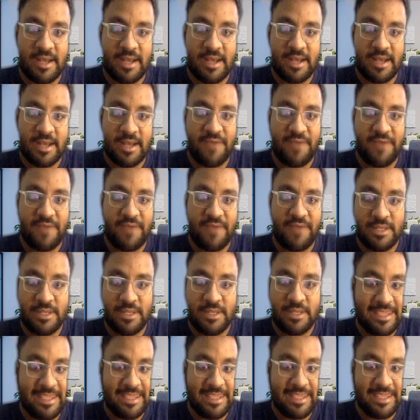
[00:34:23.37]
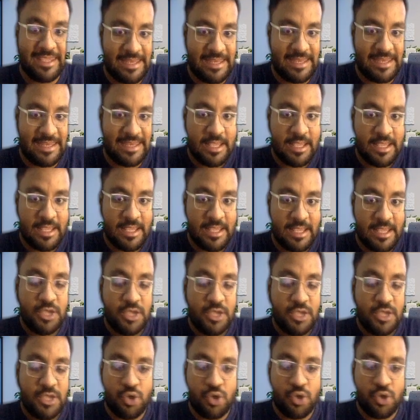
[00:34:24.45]
FI2 in the ANE.
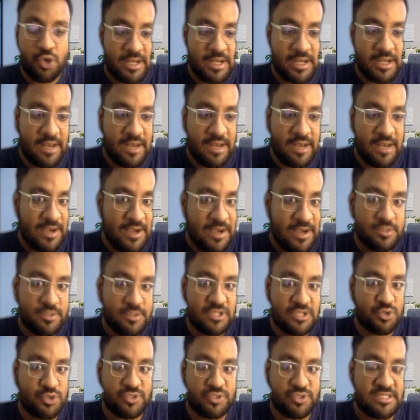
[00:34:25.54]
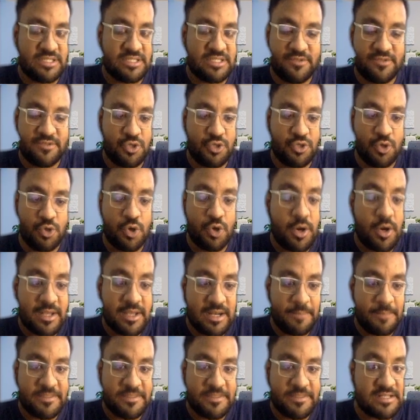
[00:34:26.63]
You're not an FI2 in the social service, or you're not a
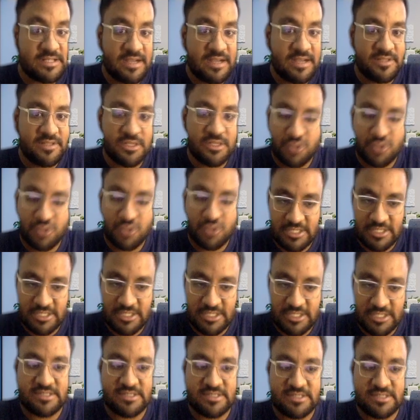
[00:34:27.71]
representative in the social service.